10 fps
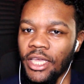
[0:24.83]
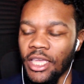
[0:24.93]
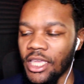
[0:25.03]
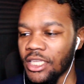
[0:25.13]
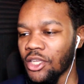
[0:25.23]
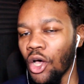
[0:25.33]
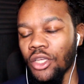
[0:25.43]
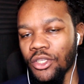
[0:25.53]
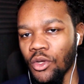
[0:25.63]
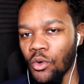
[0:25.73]
He is
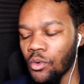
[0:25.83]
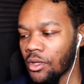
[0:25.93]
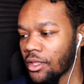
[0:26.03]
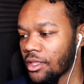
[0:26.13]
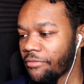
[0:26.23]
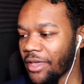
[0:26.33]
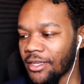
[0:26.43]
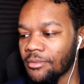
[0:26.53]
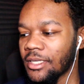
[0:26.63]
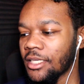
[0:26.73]
also the
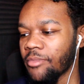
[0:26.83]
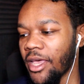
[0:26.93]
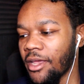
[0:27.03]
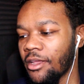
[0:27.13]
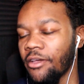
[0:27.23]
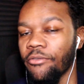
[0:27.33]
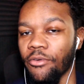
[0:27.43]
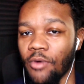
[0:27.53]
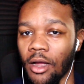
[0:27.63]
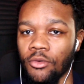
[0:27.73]
Phantom Six Man
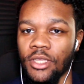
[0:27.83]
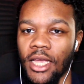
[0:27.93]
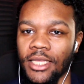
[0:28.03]
for Rakuzan,